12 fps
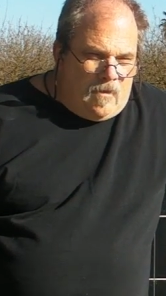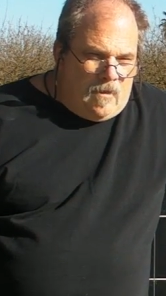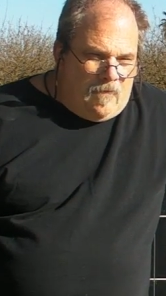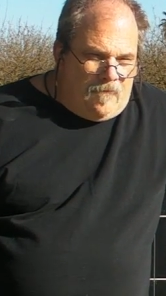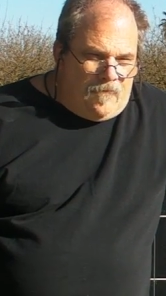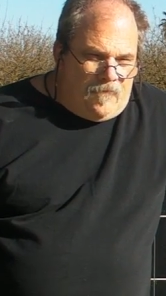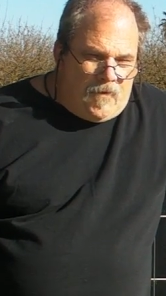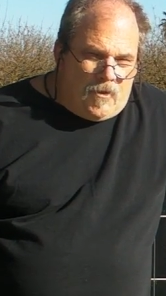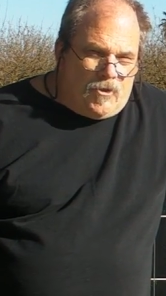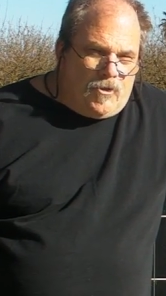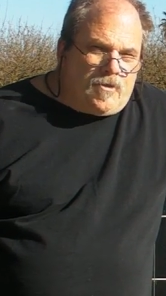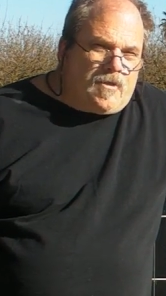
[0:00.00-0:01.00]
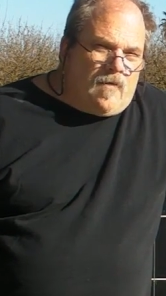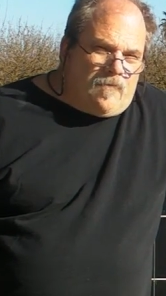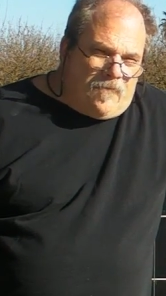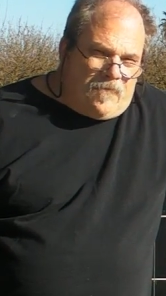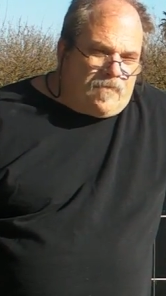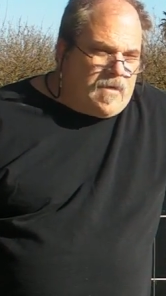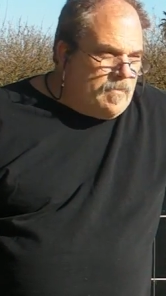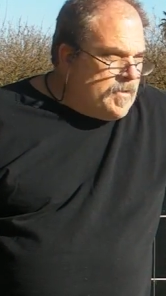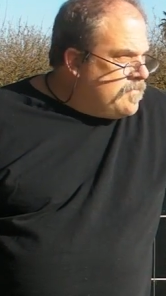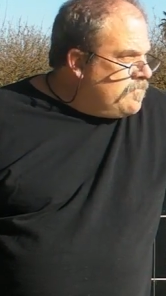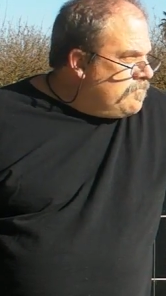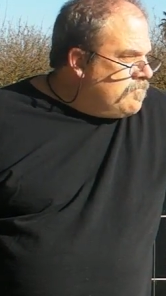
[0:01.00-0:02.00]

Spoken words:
if there's new stuff coming,